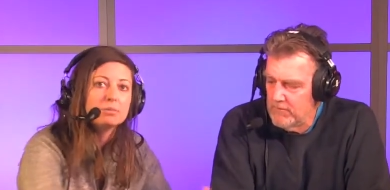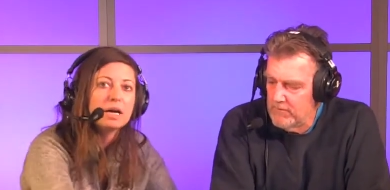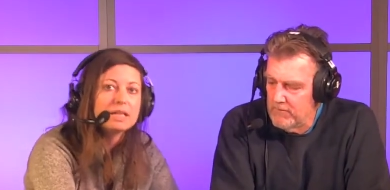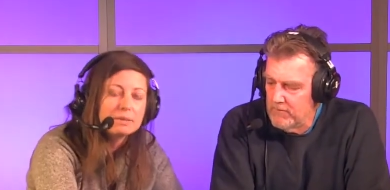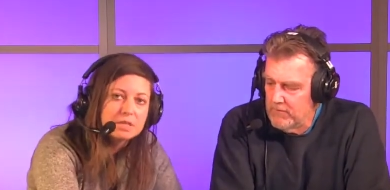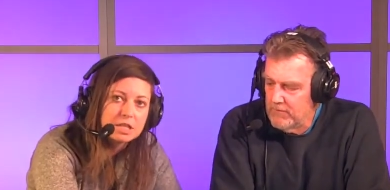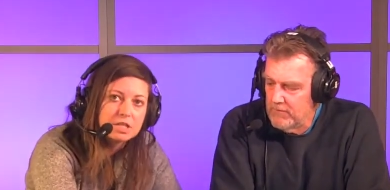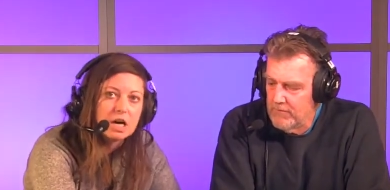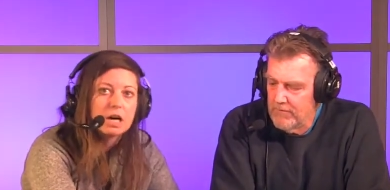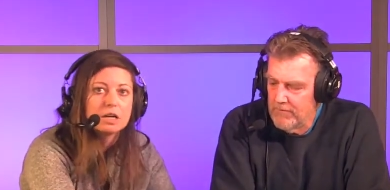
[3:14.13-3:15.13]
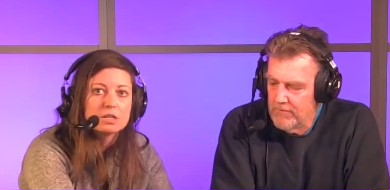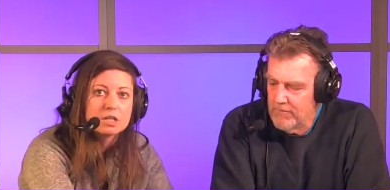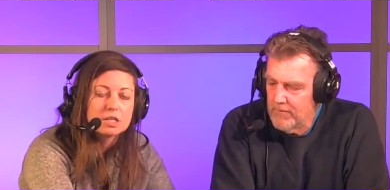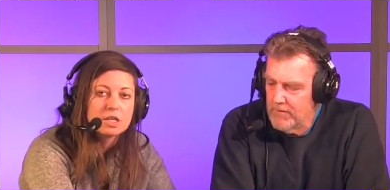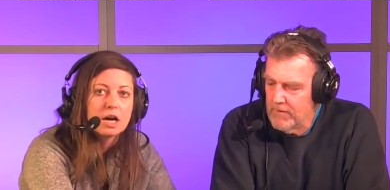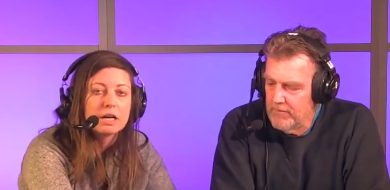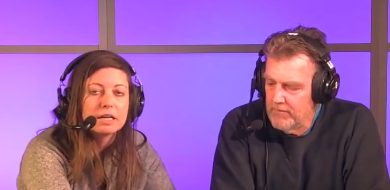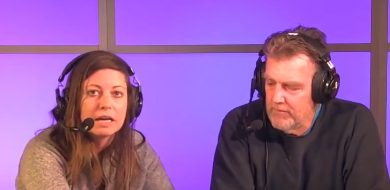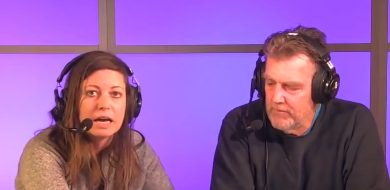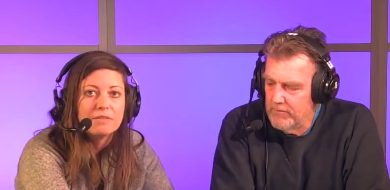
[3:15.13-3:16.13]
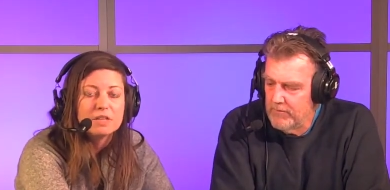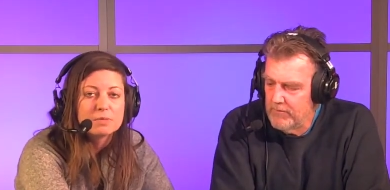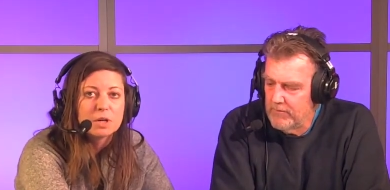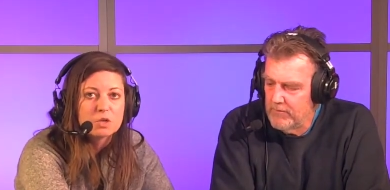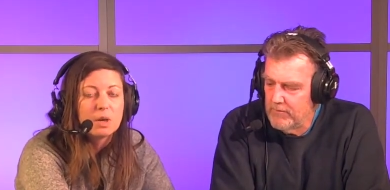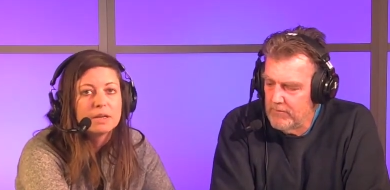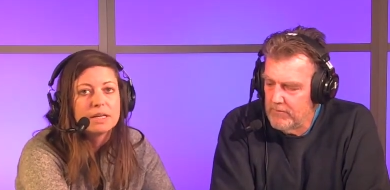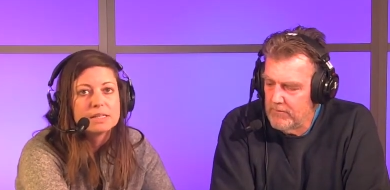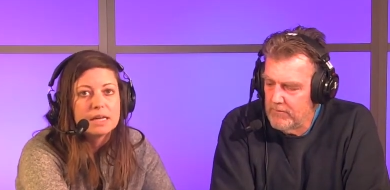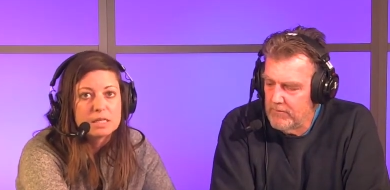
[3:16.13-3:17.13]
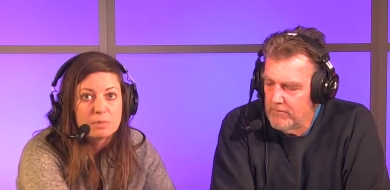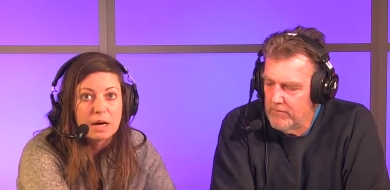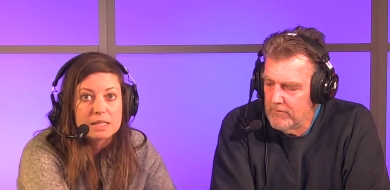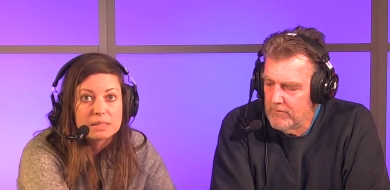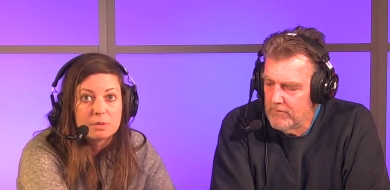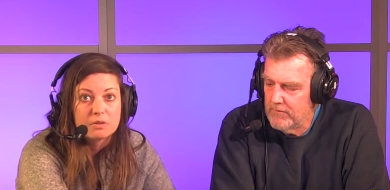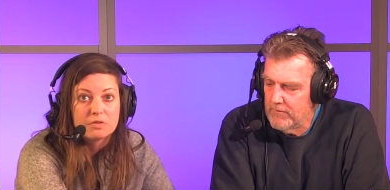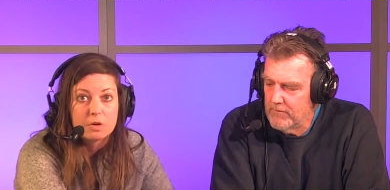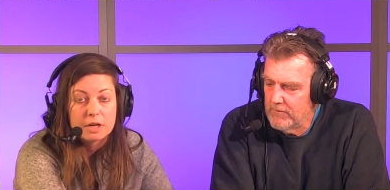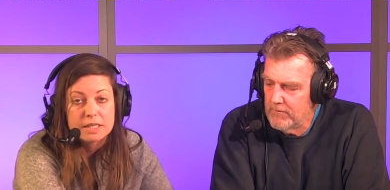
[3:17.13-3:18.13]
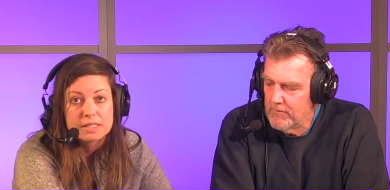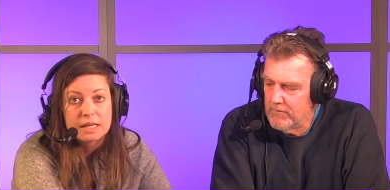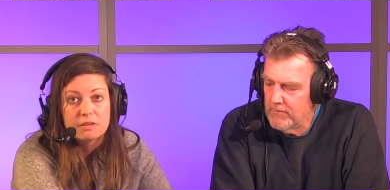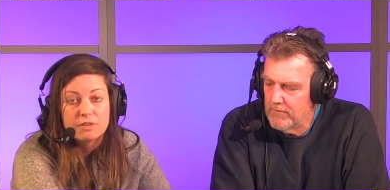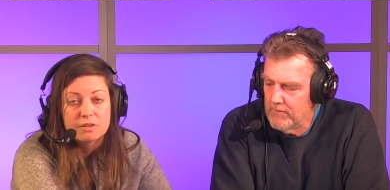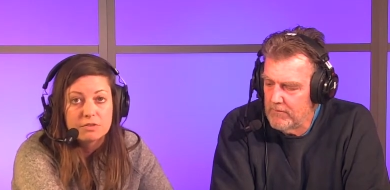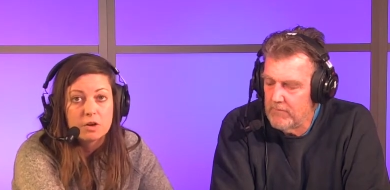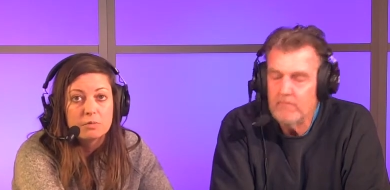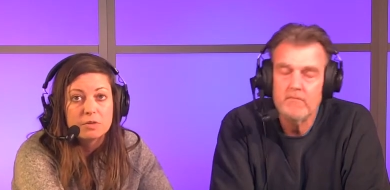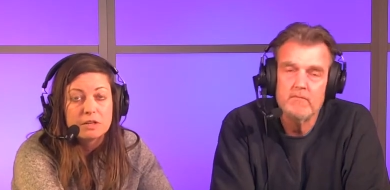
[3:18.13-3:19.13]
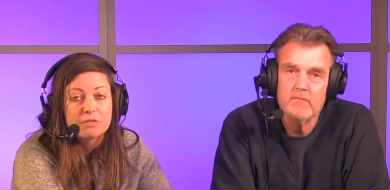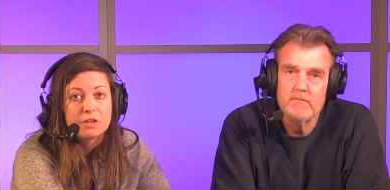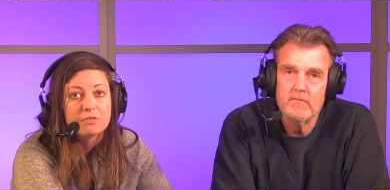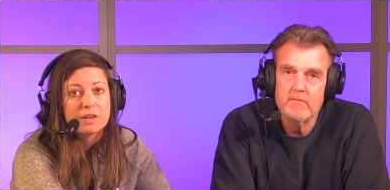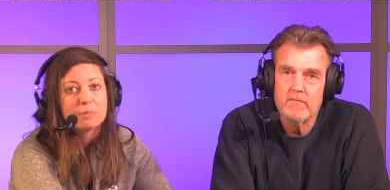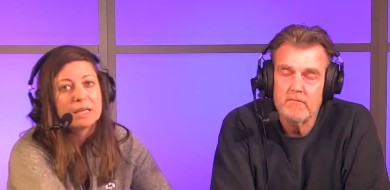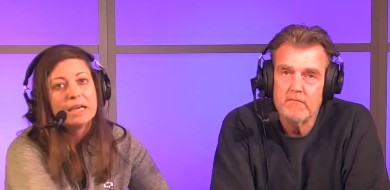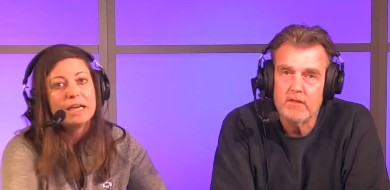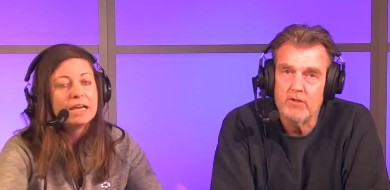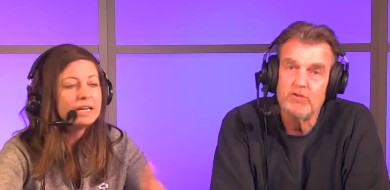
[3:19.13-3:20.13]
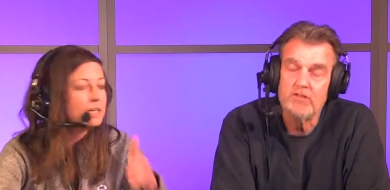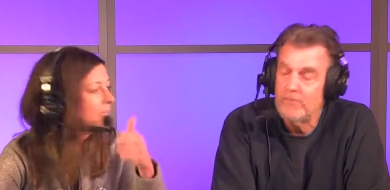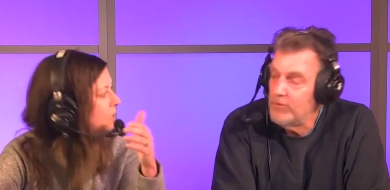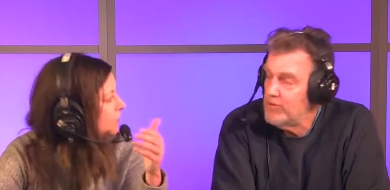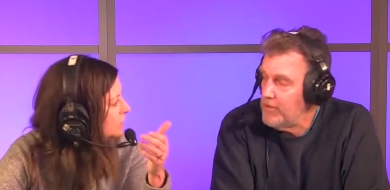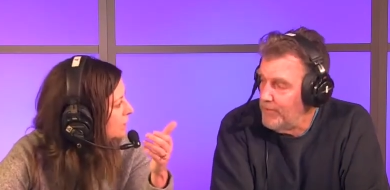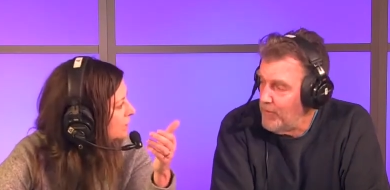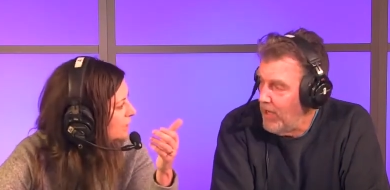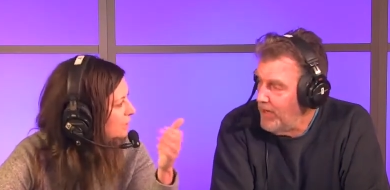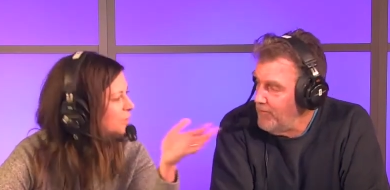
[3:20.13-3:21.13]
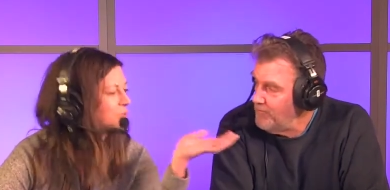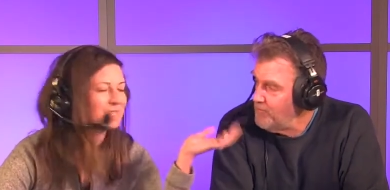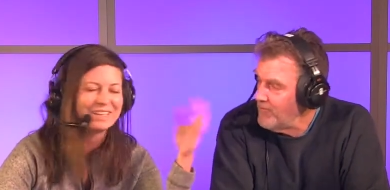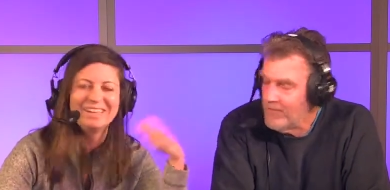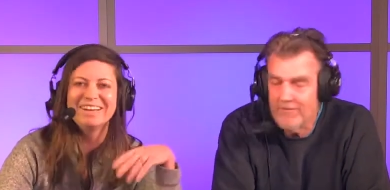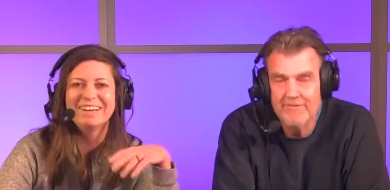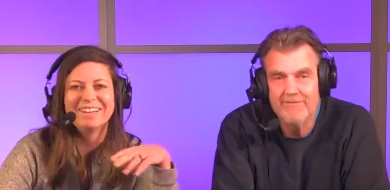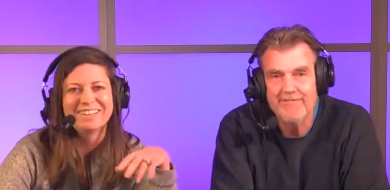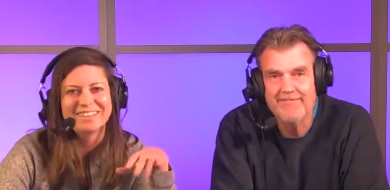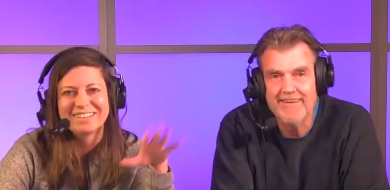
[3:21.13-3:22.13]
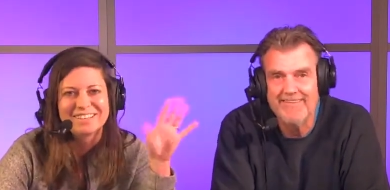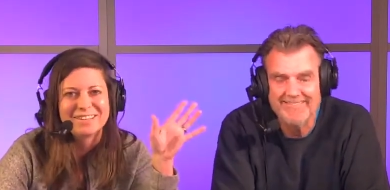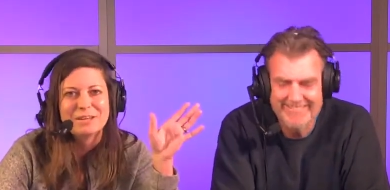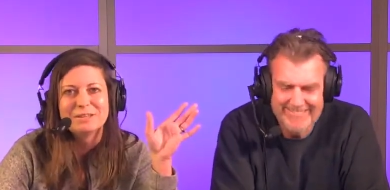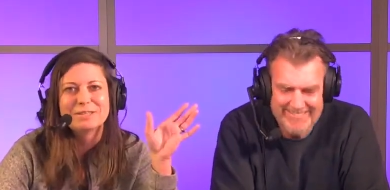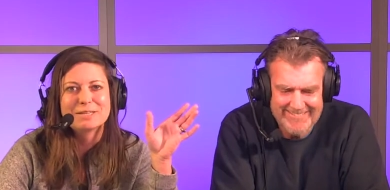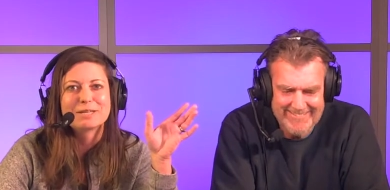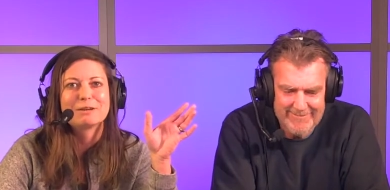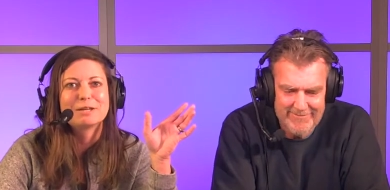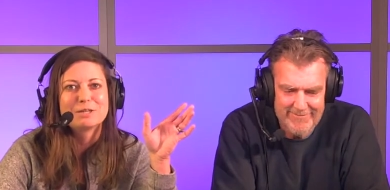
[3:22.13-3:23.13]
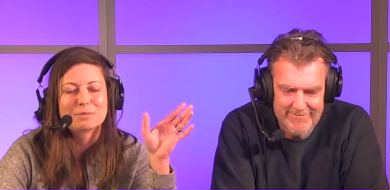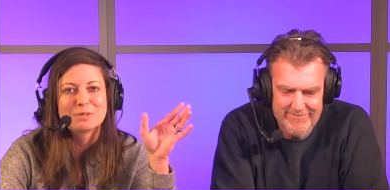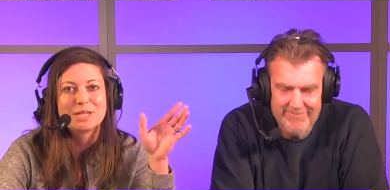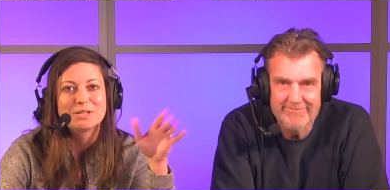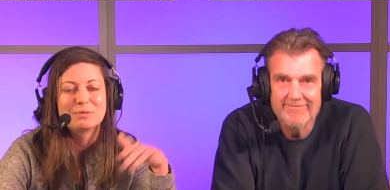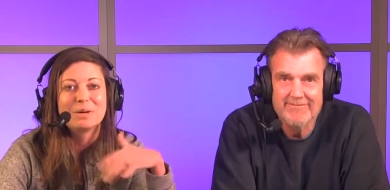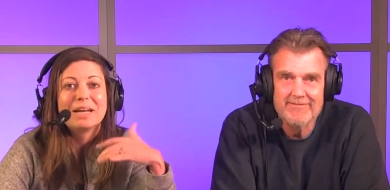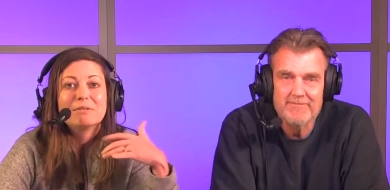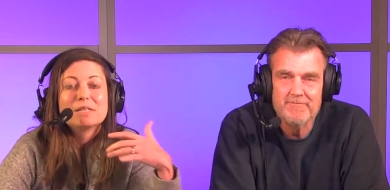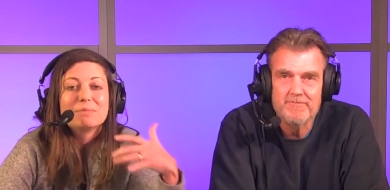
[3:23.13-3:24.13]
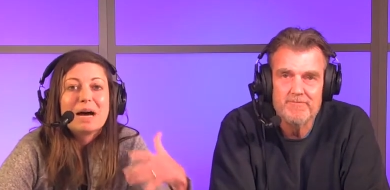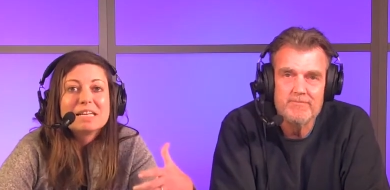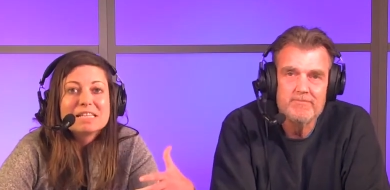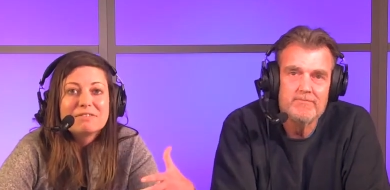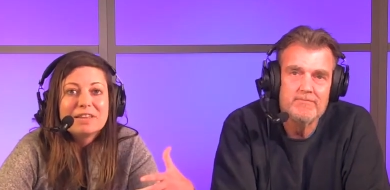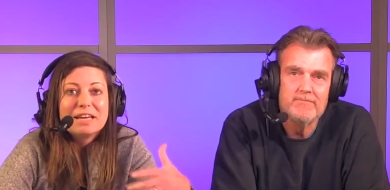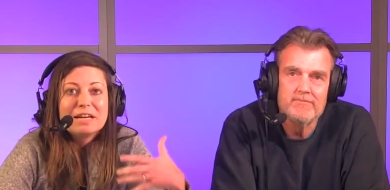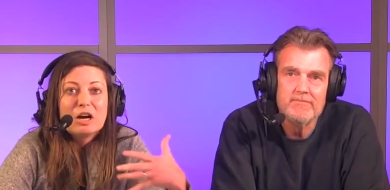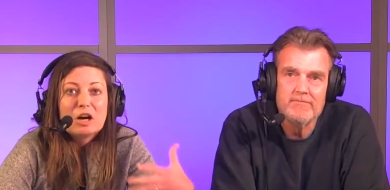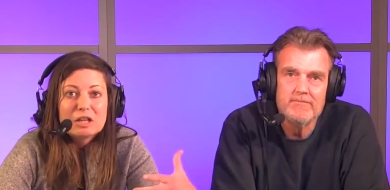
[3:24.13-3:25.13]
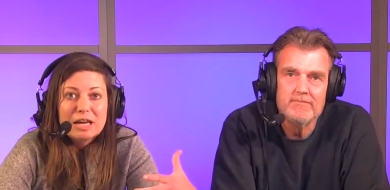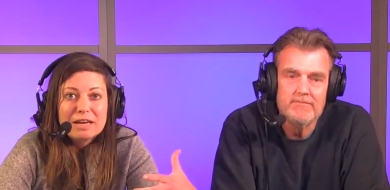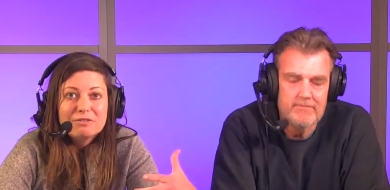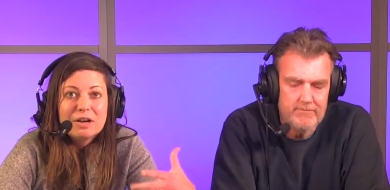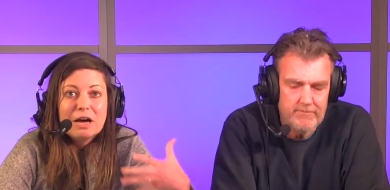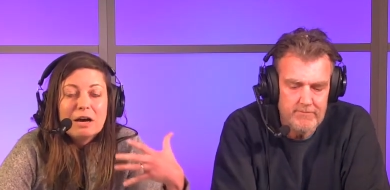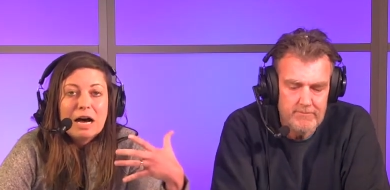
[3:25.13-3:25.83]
Speaker 1: and apply them to the dog so the dog can have as much wellness as possible for itself and for hopefully for your family.
Speaker 2: Loosely apply. This
Speaker 1: is our own interpretation, but it was a positive thing in our life